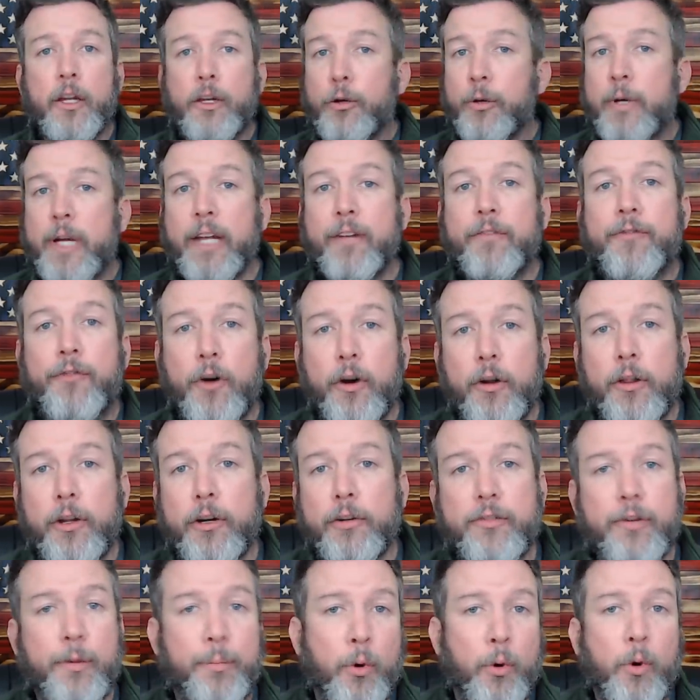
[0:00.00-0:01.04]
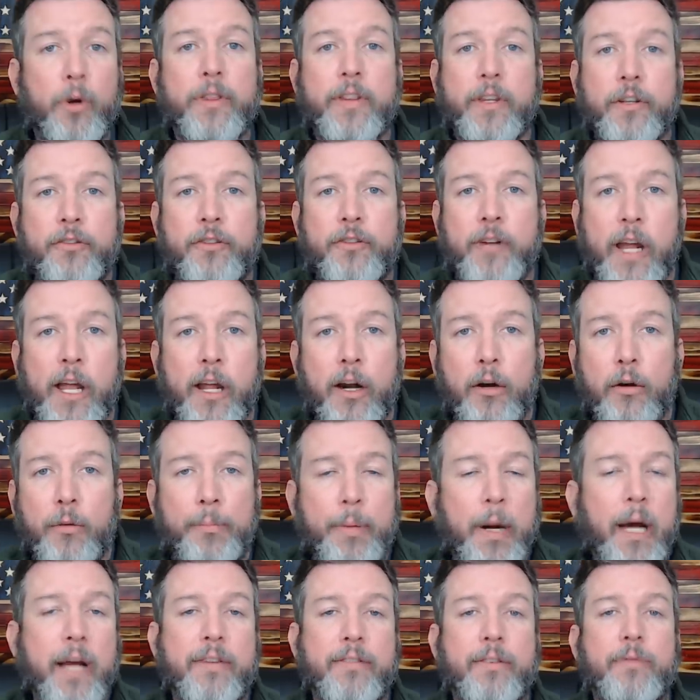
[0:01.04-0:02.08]
You can further support this channel
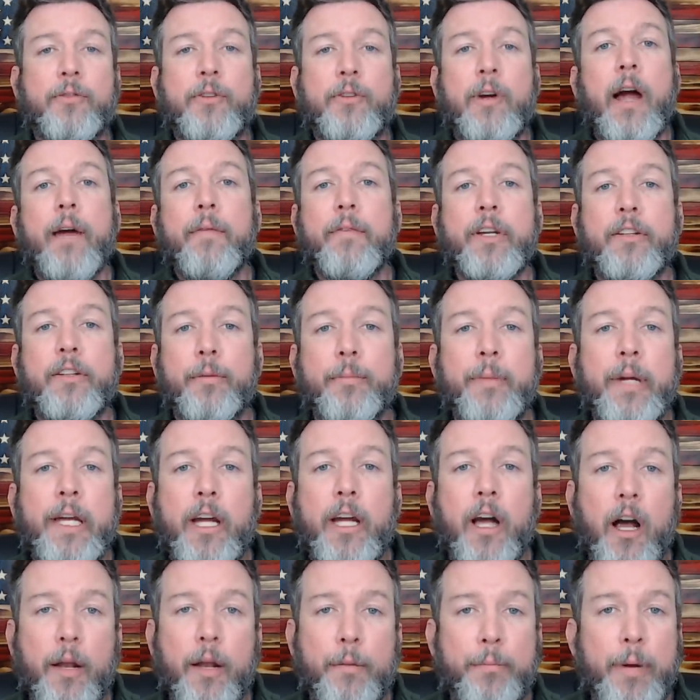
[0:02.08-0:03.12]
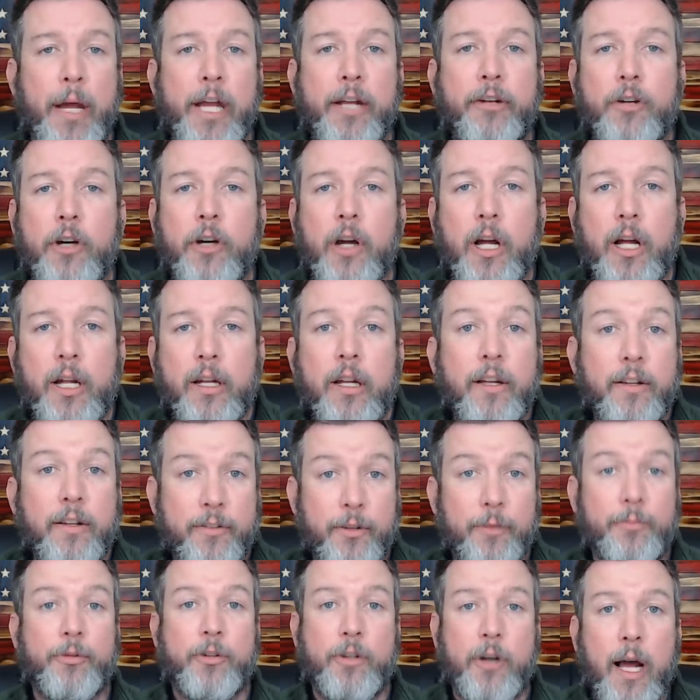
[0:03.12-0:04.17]
by subscribing to me on Patreon,
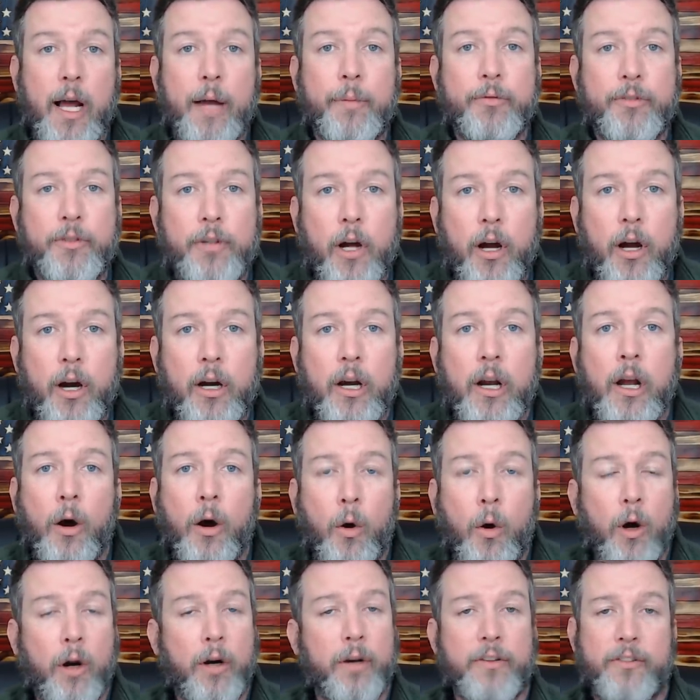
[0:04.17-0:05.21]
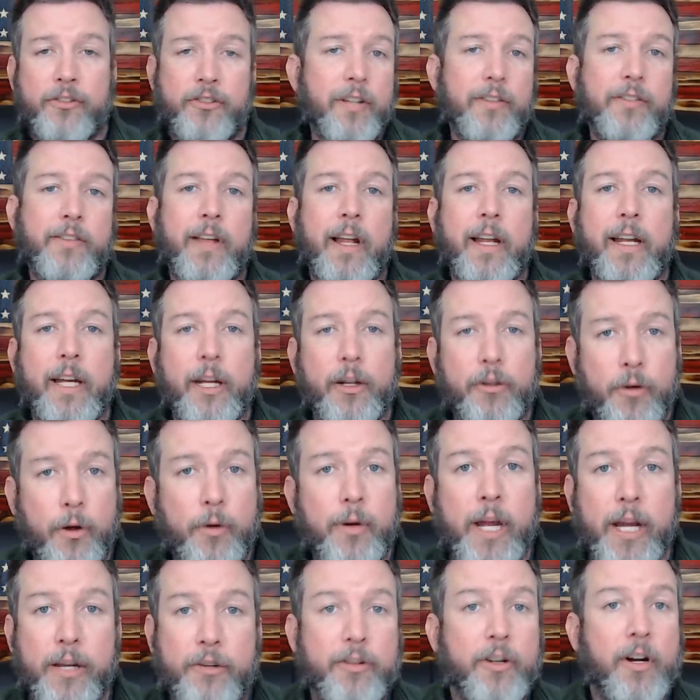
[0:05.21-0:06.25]
Subscribestar, or just sending a
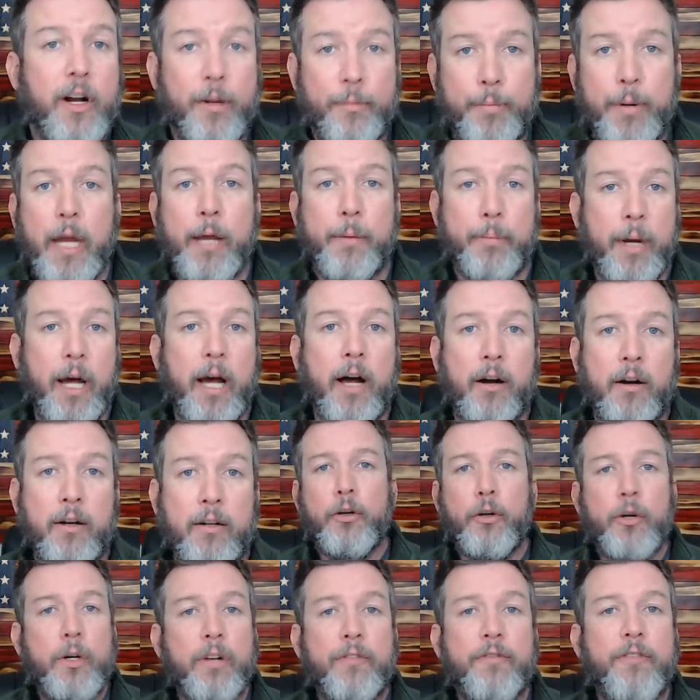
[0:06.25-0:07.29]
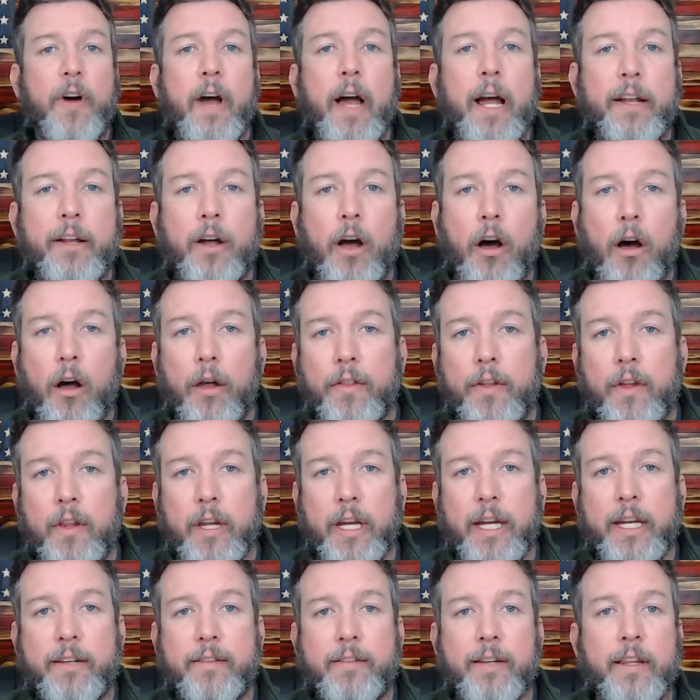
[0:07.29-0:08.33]
donation on PayPal. You can find all the
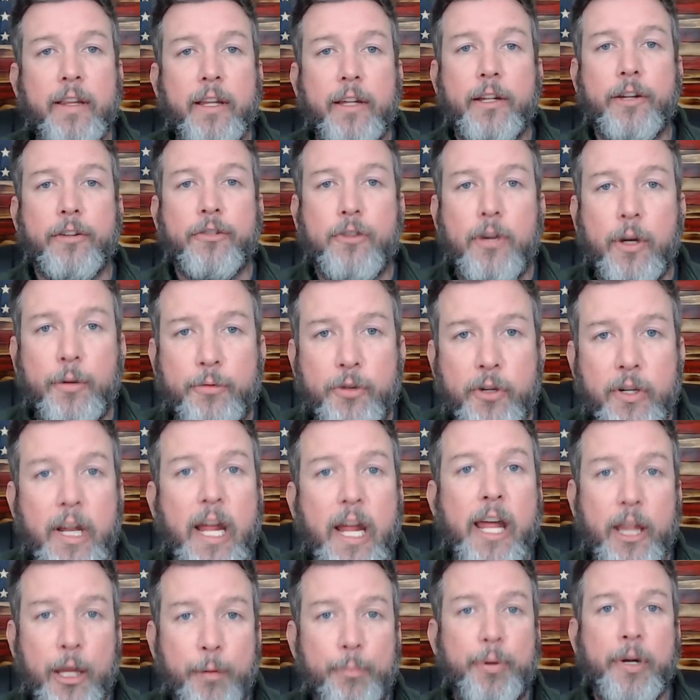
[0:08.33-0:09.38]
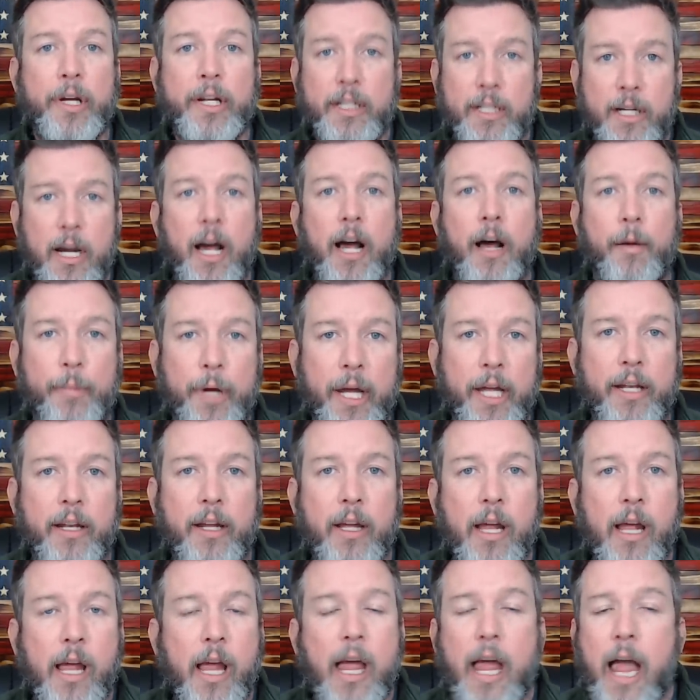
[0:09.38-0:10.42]
links in the description and the pinned comment.
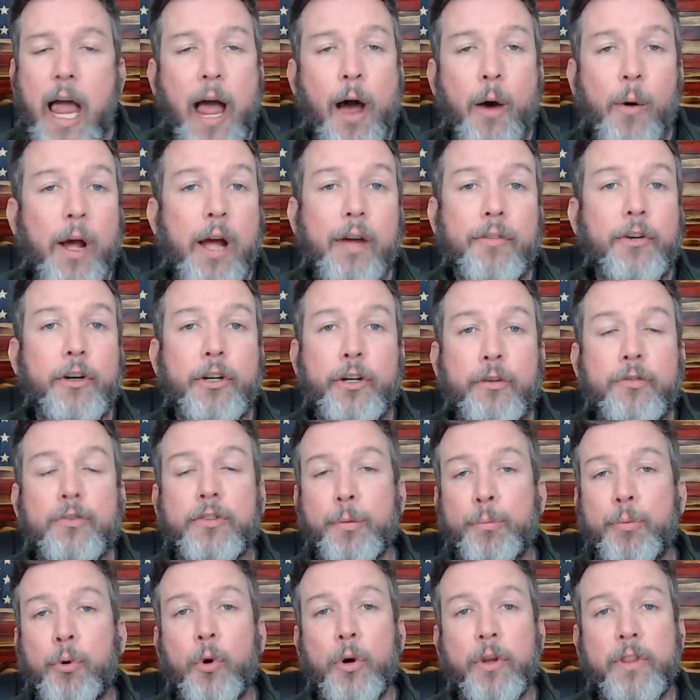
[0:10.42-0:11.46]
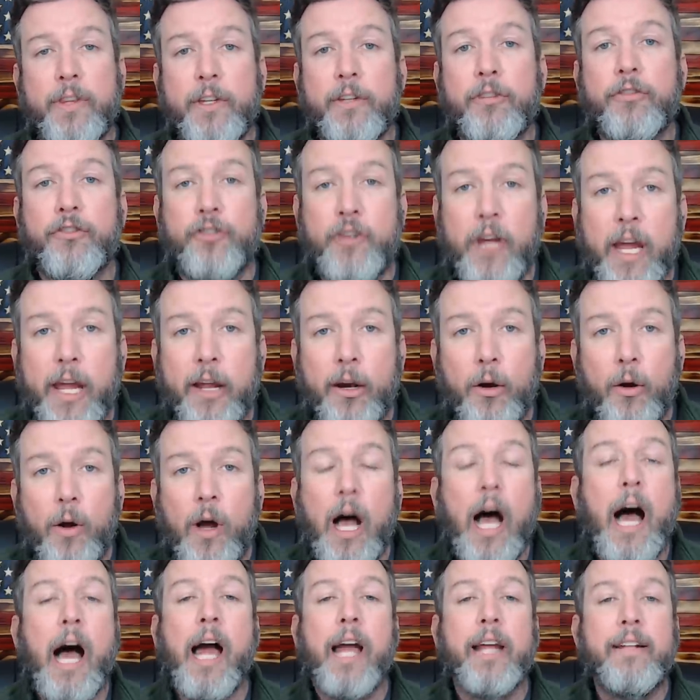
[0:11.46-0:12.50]
However you support this channel,
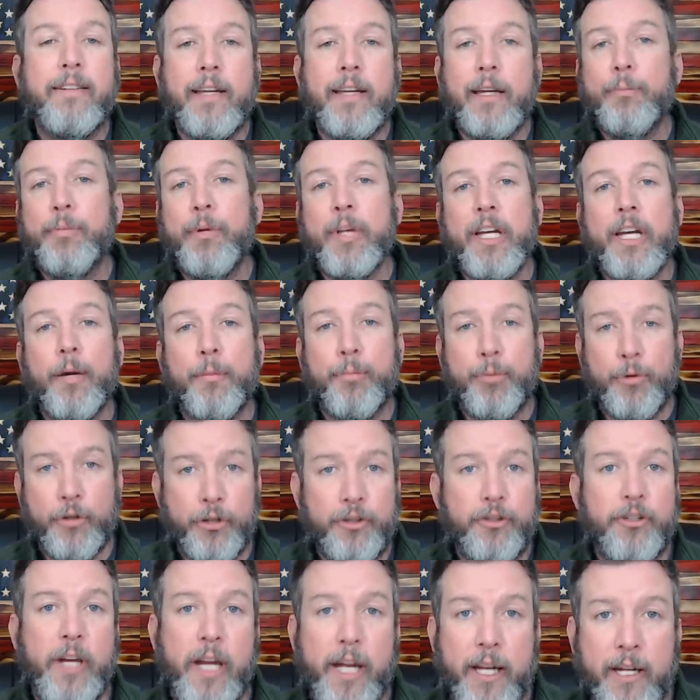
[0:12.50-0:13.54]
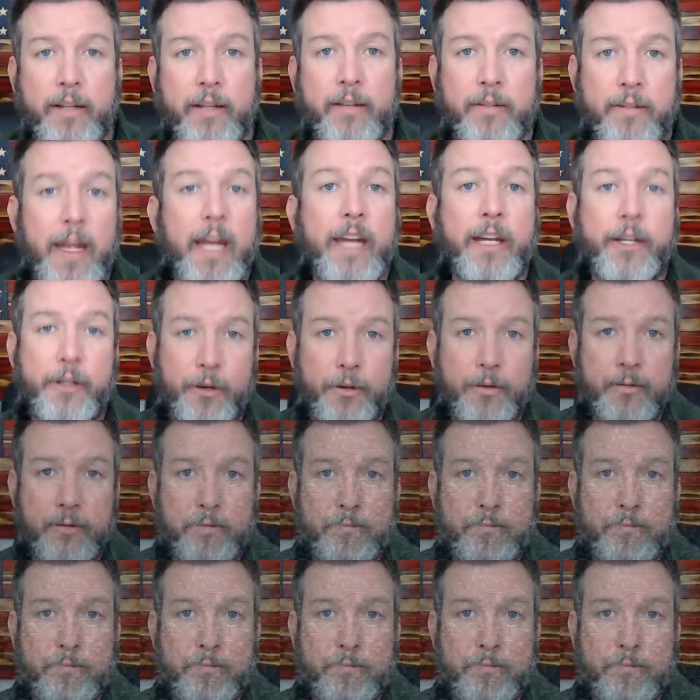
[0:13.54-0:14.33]
I deeply appreciate it. Thank you.